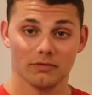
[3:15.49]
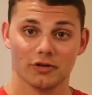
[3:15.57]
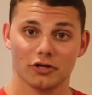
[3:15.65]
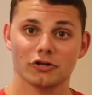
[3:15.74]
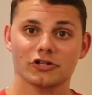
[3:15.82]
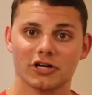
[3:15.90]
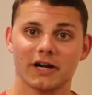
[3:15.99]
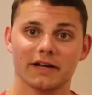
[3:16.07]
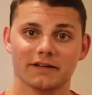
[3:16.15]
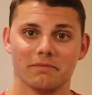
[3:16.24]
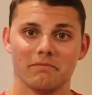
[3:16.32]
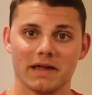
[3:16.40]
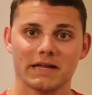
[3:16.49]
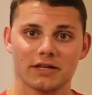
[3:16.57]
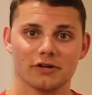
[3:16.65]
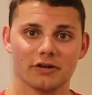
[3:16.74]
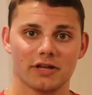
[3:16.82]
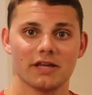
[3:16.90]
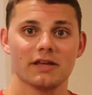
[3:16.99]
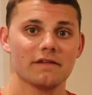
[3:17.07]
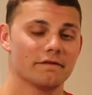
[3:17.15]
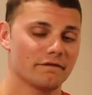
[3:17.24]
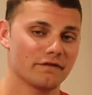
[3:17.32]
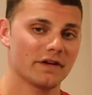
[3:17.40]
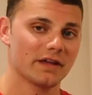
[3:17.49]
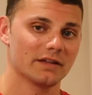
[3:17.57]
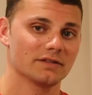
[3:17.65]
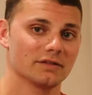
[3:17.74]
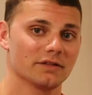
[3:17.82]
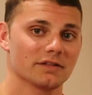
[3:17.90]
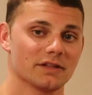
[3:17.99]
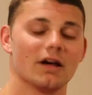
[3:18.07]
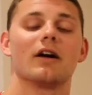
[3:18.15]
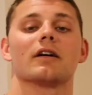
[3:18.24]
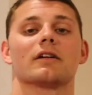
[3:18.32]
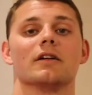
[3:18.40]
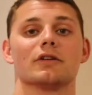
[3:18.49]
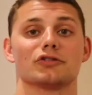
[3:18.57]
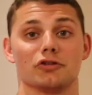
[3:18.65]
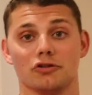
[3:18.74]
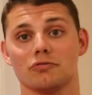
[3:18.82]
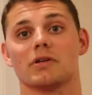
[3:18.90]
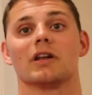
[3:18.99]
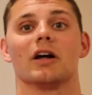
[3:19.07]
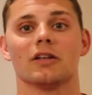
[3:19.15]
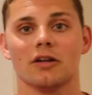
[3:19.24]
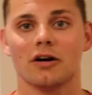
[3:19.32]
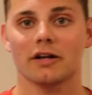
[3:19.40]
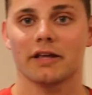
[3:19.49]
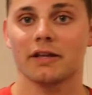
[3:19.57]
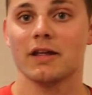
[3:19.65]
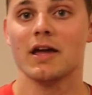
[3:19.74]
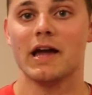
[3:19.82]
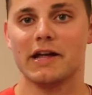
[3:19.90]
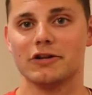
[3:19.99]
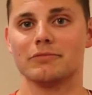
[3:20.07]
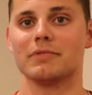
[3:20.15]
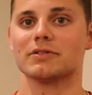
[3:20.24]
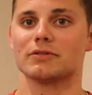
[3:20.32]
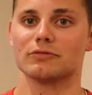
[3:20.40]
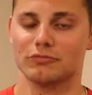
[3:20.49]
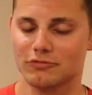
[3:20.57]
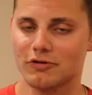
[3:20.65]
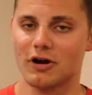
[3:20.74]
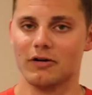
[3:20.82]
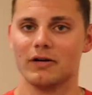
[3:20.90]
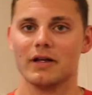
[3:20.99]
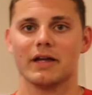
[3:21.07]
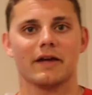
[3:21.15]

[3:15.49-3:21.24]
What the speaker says: you're trying to make your key fit into this lock so that you can unlock it and your muscles will grow.